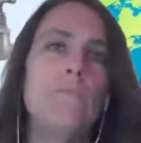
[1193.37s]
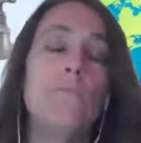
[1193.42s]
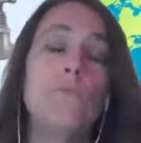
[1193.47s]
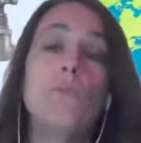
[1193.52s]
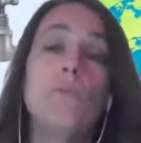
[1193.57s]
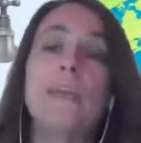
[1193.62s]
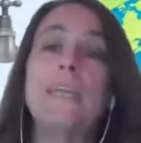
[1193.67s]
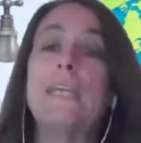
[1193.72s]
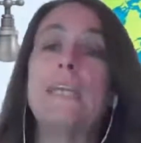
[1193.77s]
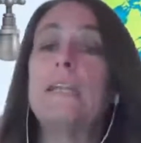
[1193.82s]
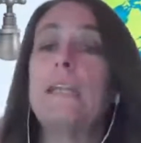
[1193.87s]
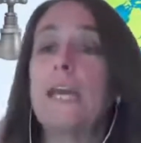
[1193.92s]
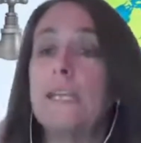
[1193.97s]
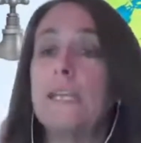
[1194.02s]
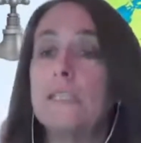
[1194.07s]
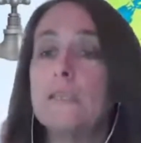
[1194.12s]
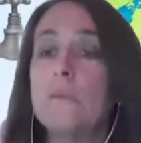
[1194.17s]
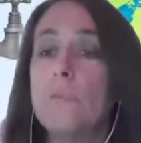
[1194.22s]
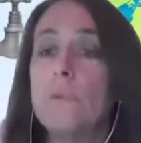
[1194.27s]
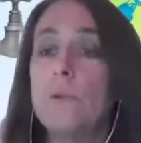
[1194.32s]

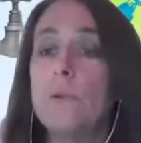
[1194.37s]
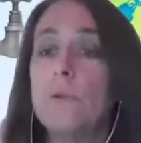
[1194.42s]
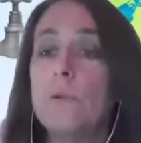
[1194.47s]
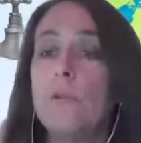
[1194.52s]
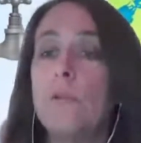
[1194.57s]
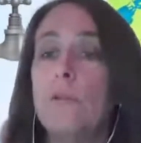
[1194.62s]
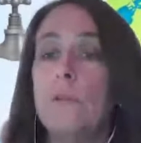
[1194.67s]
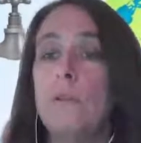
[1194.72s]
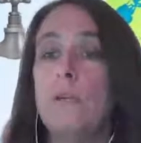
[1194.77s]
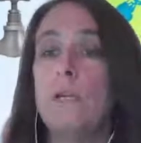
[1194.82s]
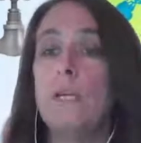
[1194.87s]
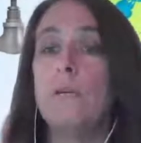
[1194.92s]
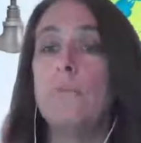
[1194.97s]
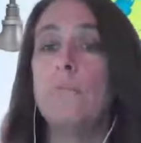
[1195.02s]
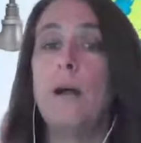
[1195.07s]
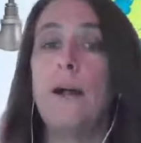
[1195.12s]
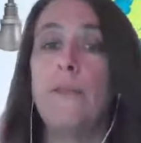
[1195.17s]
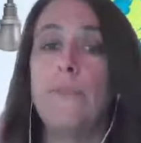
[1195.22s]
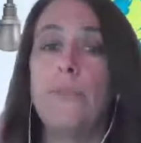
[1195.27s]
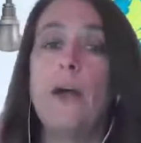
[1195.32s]
recognizable
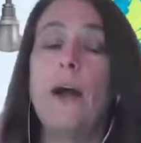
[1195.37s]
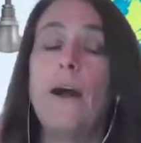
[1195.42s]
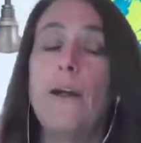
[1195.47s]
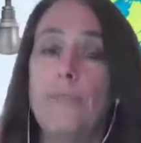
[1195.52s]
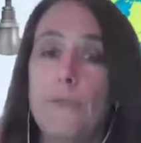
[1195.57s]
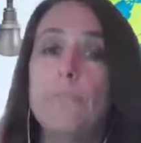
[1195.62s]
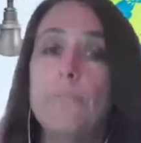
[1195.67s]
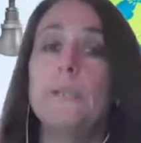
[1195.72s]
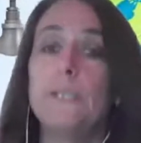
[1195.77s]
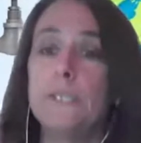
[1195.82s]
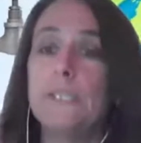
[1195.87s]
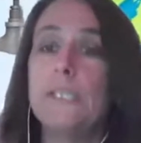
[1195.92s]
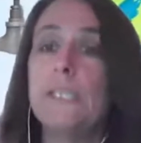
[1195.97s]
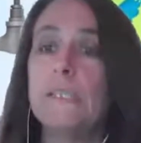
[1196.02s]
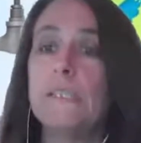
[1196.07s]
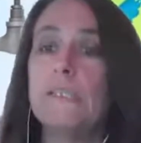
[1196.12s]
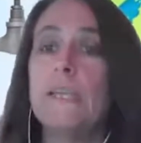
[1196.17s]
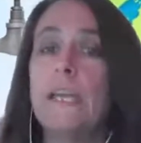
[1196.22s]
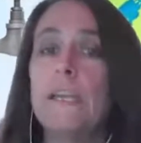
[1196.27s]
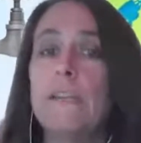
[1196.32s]
on the
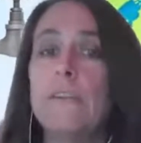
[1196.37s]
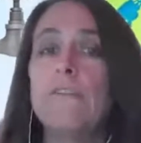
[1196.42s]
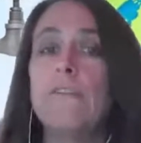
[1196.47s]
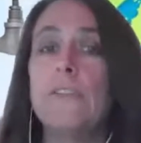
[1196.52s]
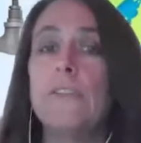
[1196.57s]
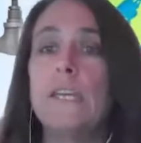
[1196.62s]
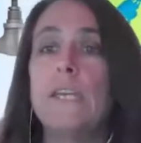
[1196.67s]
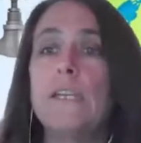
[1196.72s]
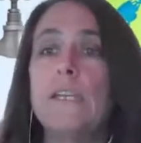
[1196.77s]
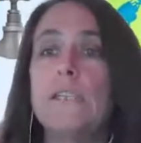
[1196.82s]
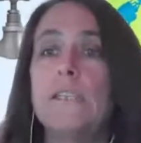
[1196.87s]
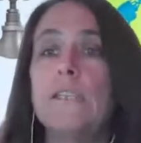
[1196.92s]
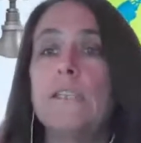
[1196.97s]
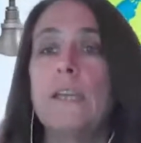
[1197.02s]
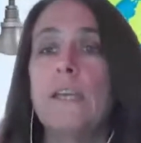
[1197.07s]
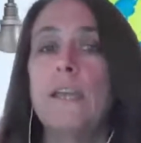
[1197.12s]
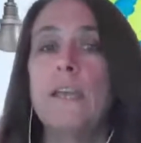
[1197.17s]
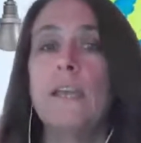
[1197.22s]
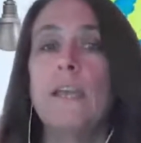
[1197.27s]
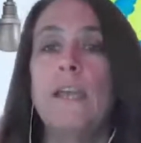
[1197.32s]
building side of things.
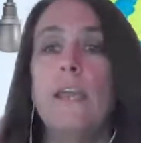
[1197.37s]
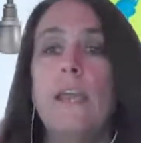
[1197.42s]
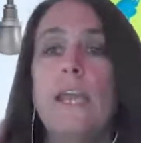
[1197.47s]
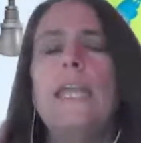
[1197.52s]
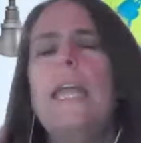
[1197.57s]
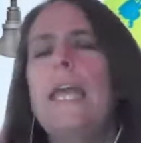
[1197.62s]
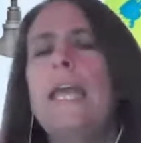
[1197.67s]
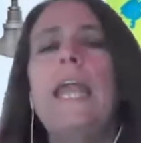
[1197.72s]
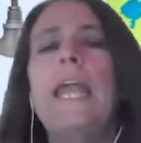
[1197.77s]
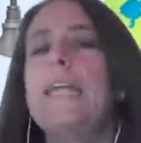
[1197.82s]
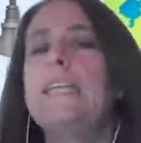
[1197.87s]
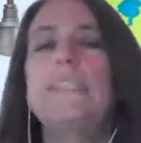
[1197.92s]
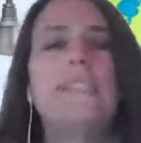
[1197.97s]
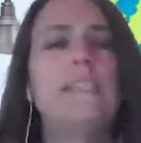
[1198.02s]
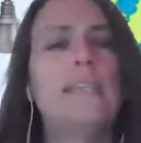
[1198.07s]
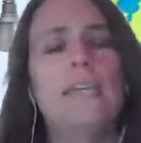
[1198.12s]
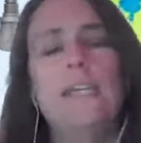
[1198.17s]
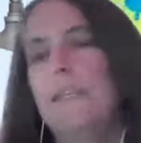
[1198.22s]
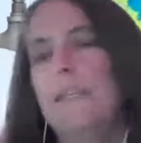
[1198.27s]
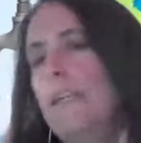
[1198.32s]
And I
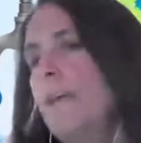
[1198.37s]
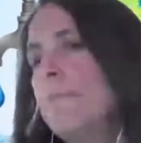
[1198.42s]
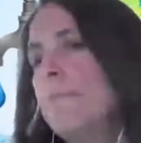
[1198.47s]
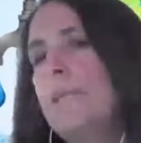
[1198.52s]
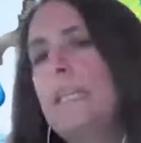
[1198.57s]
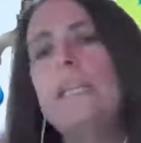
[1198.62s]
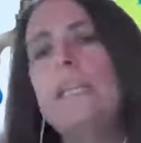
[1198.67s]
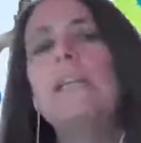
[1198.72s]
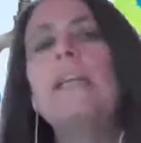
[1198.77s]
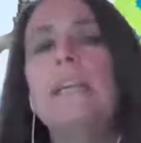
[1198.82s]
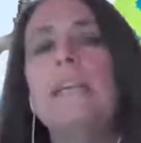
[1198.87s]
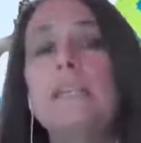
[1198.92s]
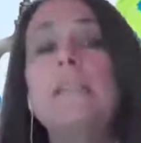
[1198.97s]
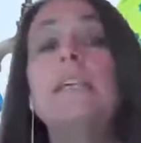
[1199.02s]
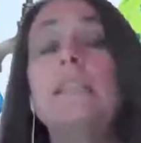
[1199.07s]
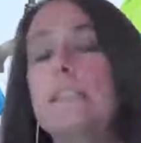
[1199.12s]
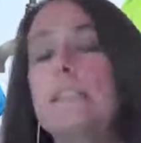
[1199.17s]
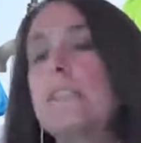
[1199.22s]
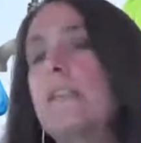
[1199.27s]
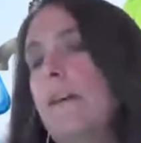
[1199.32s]
see it. I mean,
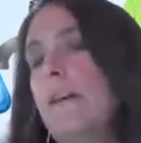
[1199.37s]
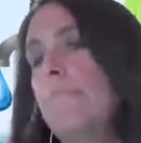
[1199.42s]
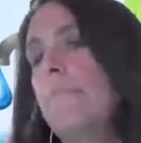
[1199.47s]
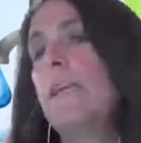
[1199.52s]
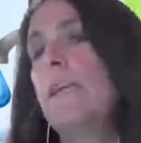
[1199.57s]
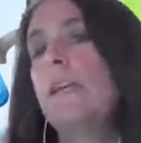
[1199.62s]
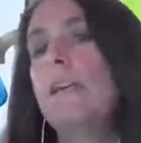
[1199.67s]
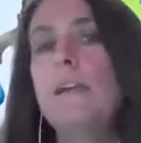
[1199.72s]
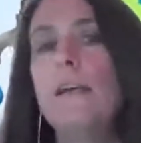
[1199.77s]
it's coming.